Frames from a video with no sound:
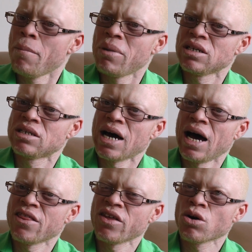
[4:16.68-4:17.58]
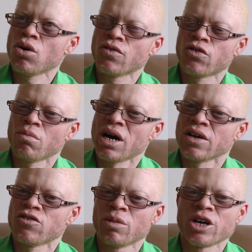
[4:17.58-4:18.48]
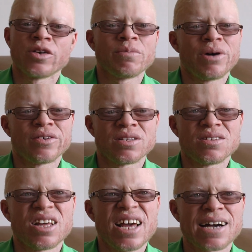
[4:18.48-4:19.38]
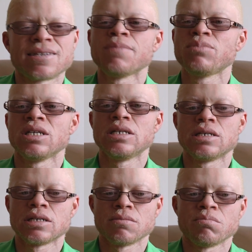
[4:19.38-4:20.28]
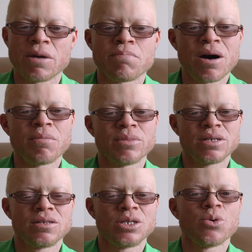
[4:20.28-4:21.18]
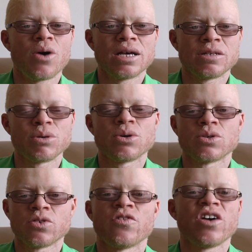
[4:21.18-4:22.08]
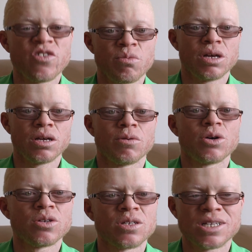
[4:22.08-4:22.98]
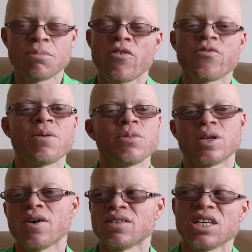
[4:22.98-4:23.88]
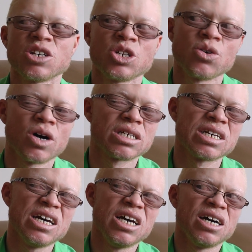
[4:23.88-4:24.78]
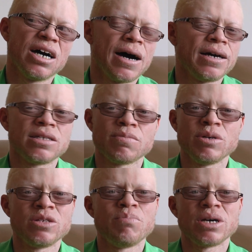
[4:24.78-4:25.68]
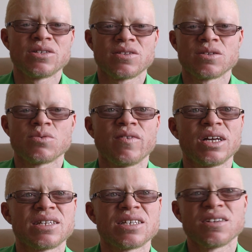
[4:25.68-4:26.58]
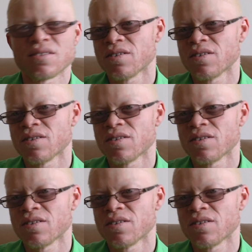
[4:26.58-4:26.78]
But I thank God for my grandparents. They accepted my mom as she was because of having me. Because some of them, they're now saying, what, it's best, but having